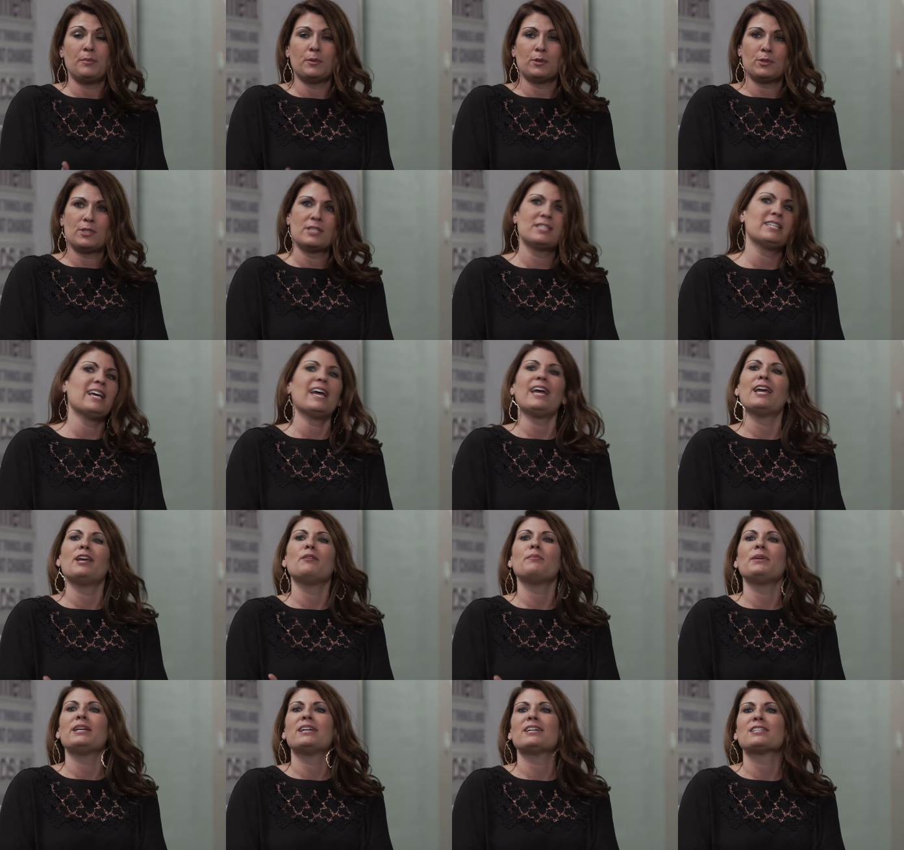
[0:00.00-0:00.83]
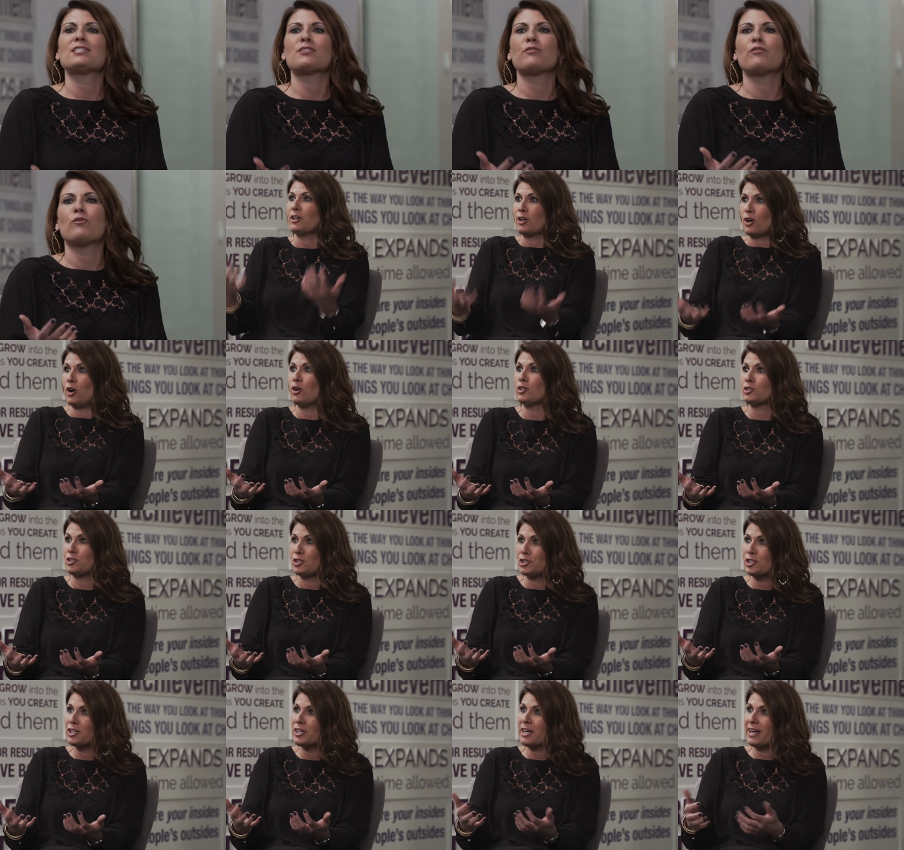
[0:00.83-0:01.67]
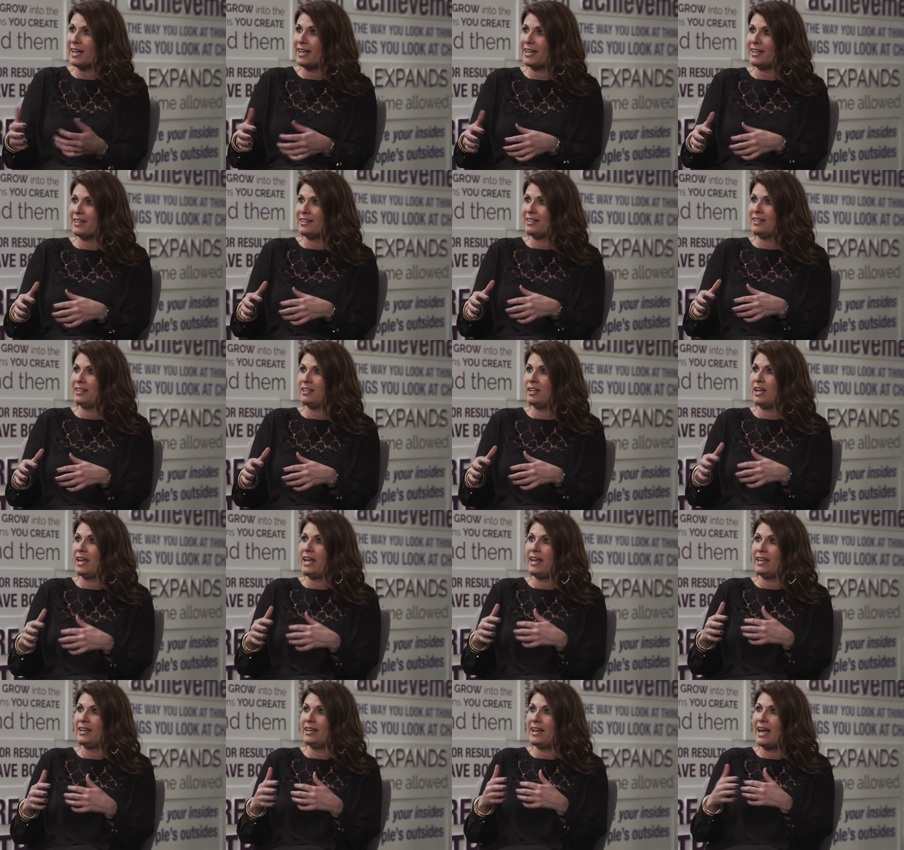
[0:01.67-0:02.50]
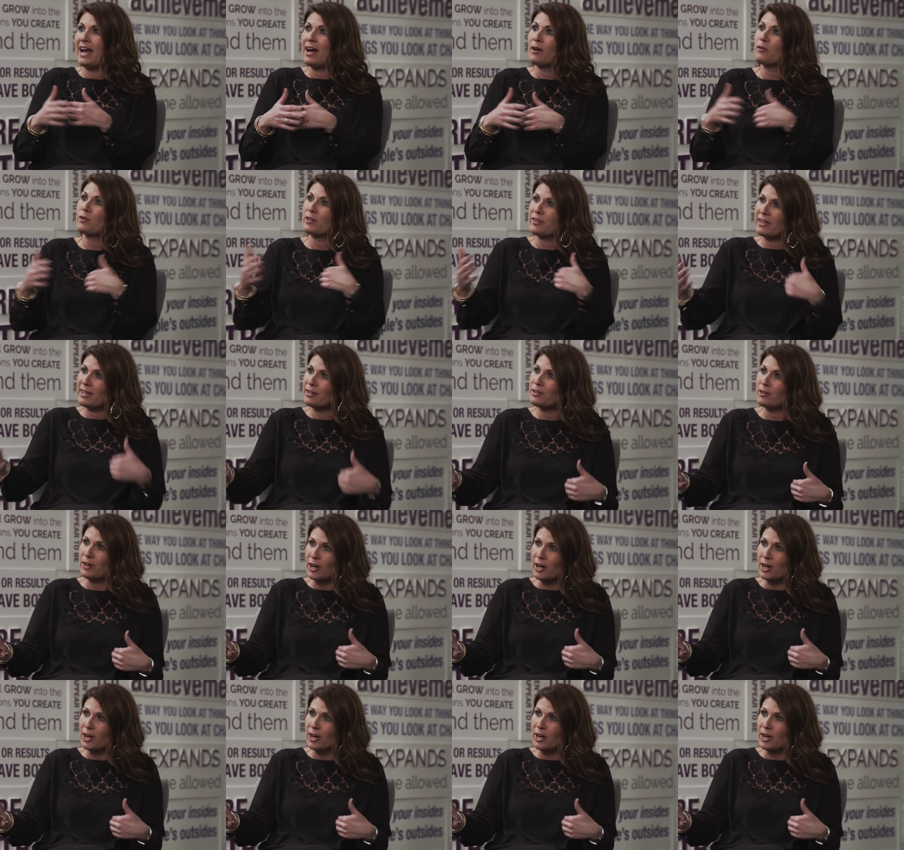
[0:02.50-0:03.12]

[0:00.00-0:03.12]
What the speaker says: People stay because of the culture and how are they